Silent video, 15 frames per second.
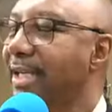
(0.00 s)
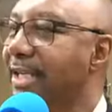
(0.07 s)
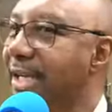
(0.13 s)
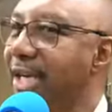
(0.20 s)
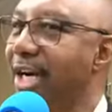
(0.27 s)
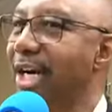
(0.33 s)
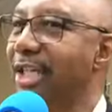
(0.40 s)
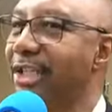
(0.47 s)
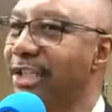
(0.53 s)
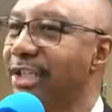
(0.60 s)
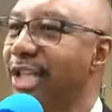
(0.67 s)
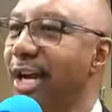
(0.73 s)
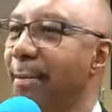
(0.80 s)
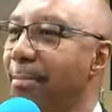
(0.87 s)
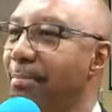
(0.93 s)
There are
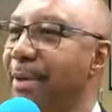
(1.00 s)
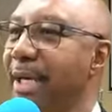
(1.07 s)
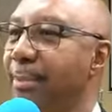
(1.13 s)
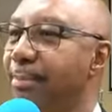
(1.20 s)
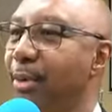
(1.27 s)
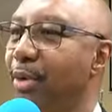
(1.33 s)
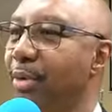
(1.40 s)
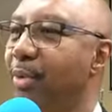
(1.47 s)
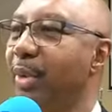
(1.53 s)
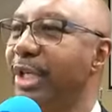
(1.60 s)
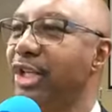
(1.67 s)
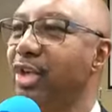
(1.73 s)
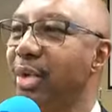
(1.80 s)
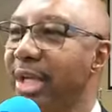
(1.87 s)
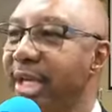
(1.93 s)
some people,
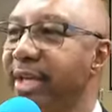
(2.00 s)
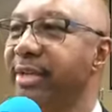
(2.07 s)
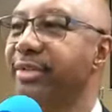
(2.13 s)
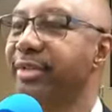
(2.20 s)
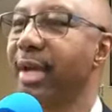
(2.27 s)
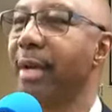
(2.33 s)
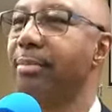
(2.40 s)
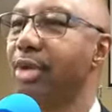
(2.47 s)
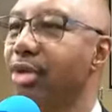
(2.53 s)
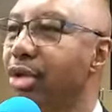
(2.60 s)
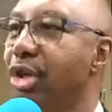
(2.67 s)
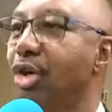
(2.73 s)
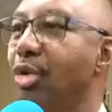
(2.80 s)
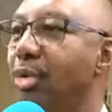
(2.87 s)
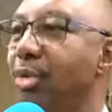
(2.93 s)
when you hear something, you
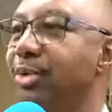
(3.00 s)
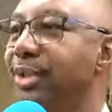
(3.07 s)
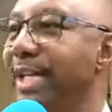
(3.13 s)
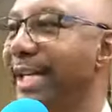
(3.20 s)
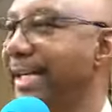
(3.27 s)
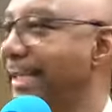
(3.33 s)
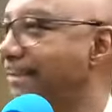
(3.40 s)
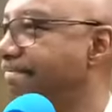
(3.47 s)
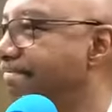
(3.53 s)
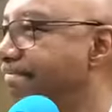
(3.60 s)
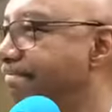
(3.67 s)
know who said it.